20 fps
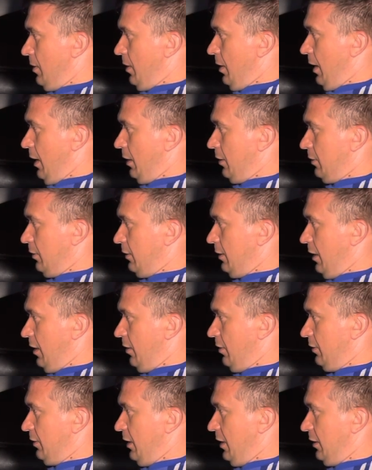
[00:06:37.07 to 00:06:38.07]
I could
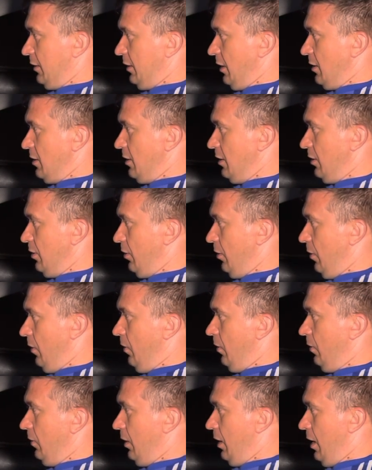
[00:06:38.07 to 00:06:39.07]
tell that the
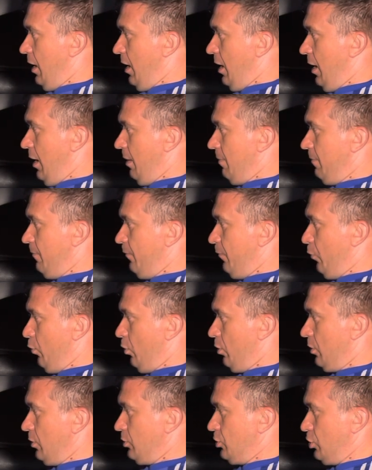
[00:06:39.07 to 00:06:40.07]
needle
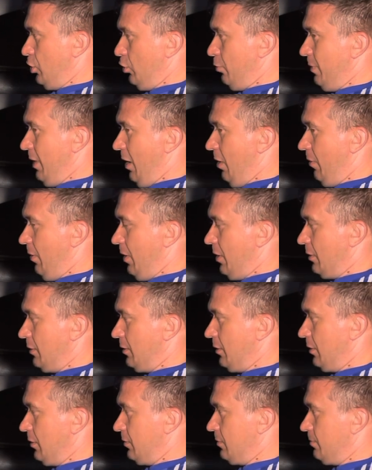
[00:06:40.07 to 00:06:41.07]
for showing me how hard
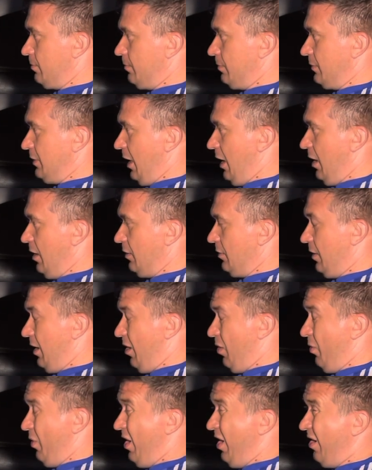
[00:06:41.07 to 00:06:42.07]

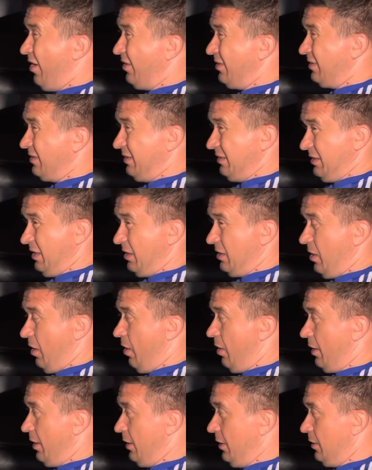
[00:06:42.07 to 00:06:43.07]
how hot the
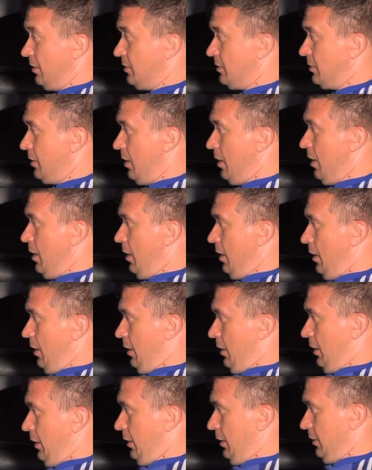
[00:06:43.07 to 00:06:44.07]
car is,
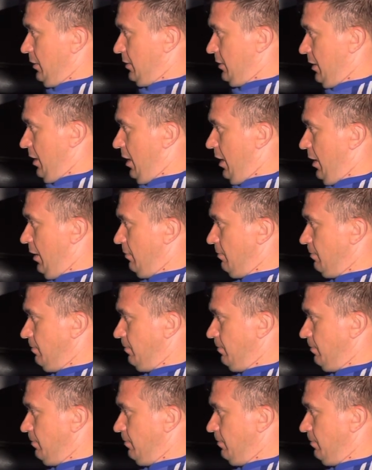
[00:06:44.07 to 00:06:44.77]
it's you